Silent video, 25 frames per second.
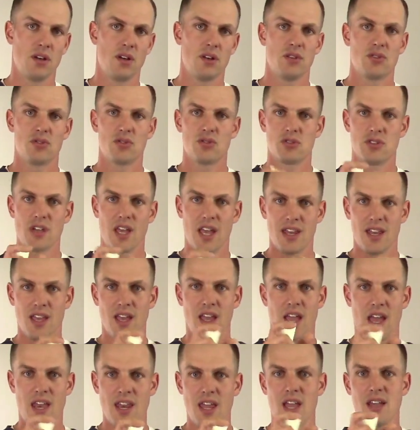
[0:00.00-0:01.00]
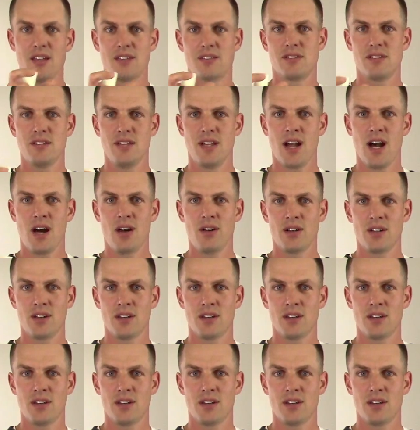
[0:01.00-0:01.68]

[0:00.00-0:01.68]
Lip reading: NaCl